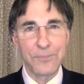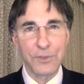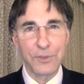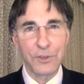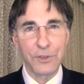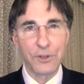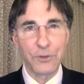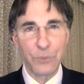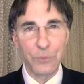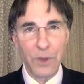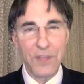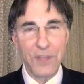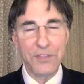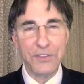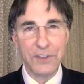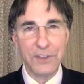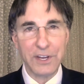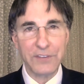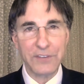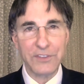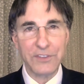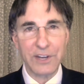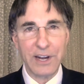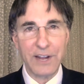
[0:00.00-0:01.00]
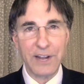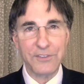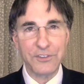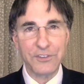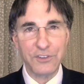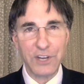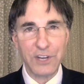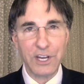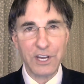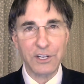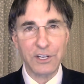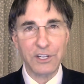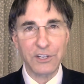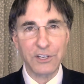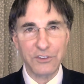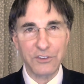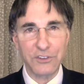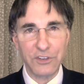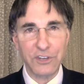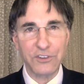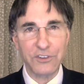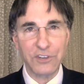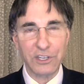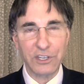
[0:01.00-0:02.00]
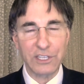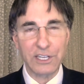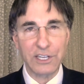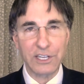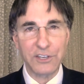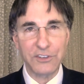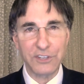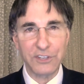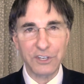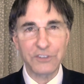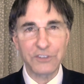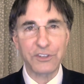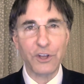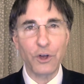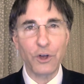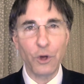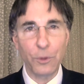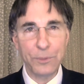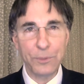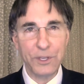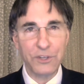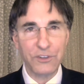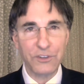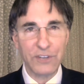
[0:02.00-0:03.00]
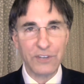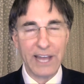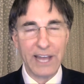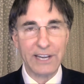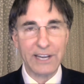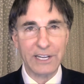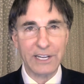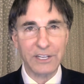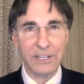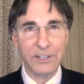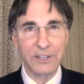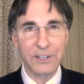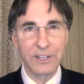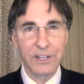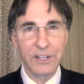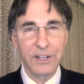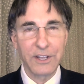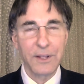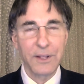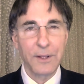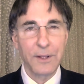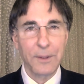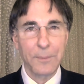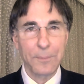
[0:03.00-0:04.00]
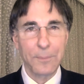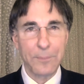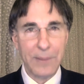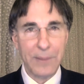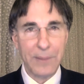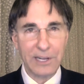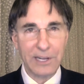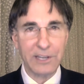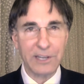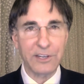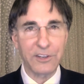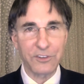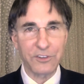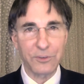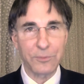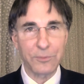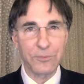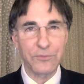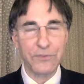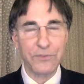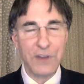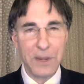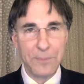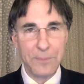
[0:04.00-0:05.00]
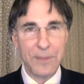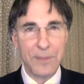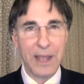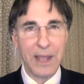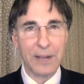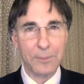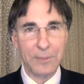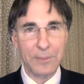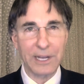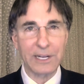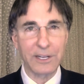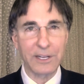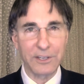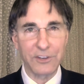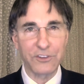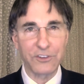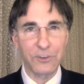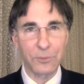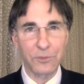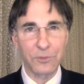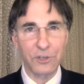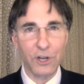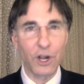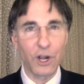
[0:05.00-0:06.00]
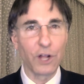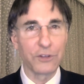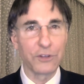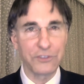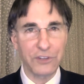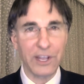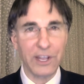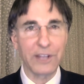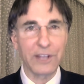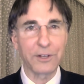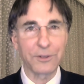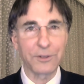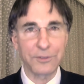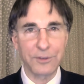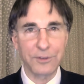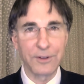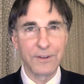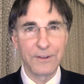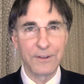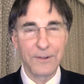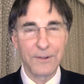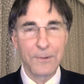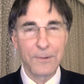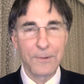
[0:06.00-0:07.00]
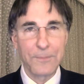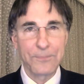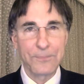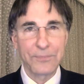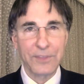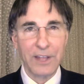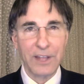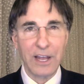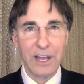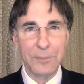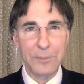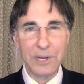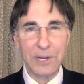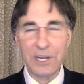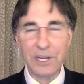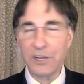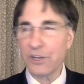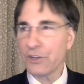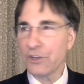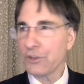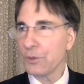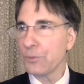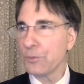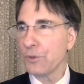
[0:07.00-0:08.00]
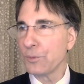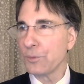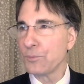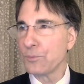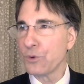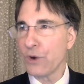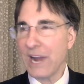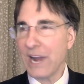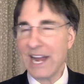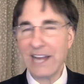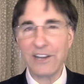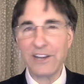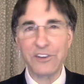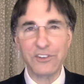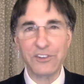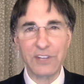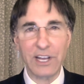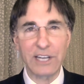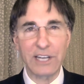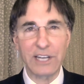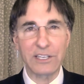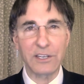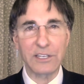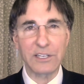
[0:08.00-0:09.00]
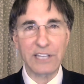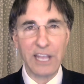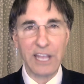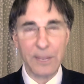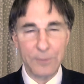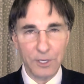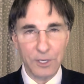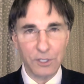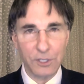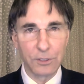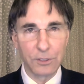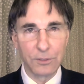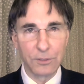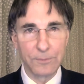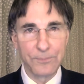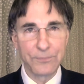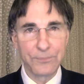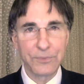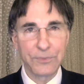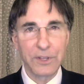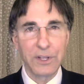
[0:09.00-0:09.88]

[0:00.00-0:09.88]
there's one thing that I've seen consistently is there's a homeostatic mechanism, feedback mechanisms in all scales. I mean, the brain has got chemical,